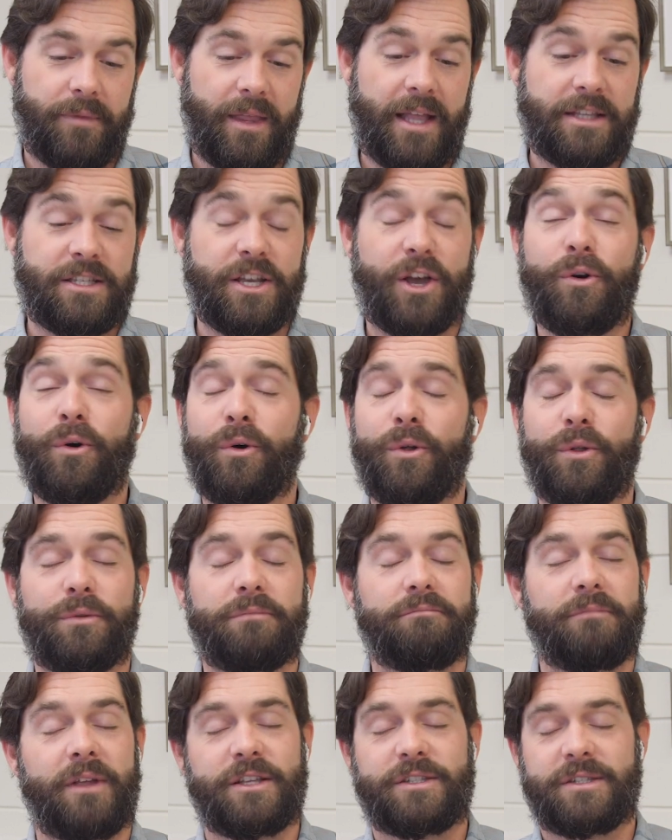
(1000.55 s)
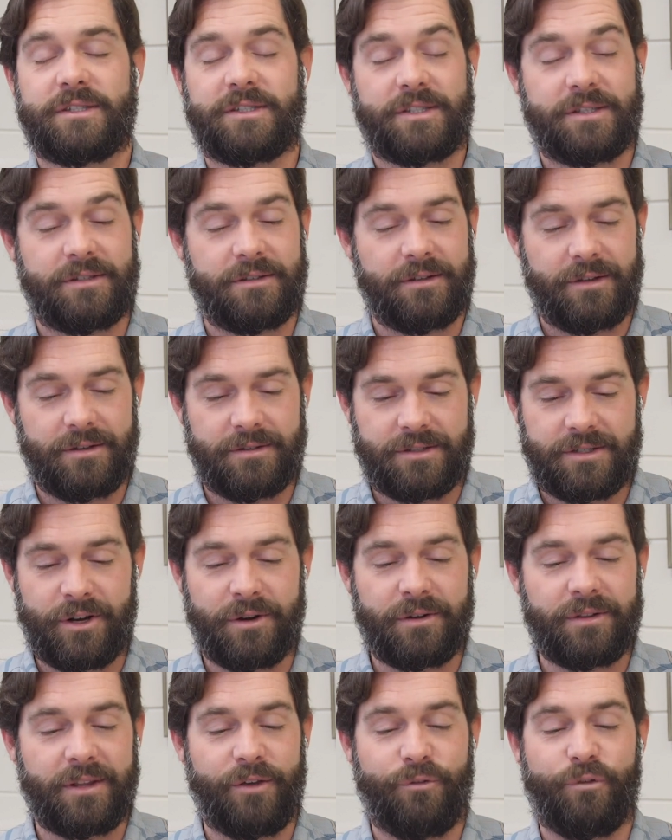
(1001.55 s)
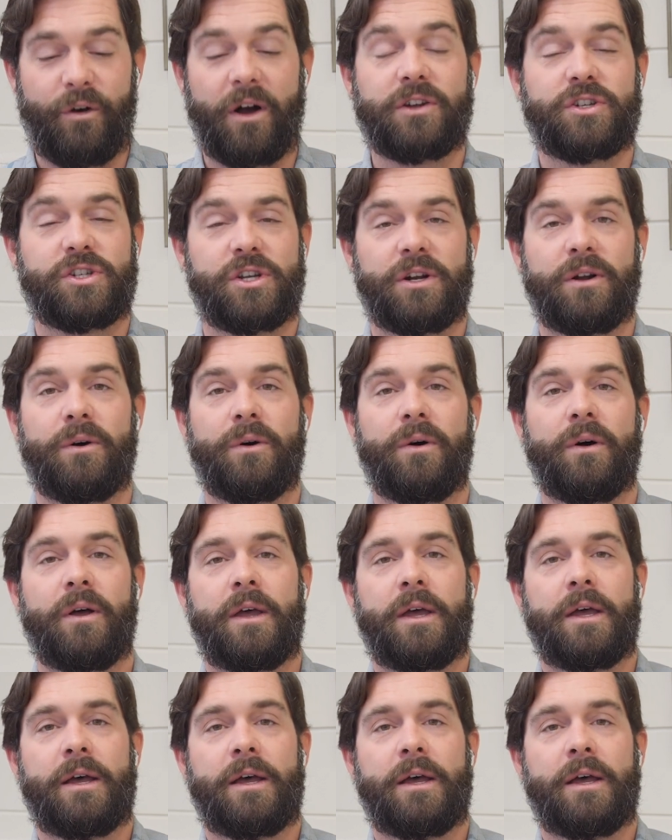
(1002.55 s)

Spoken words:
It's certainly functional.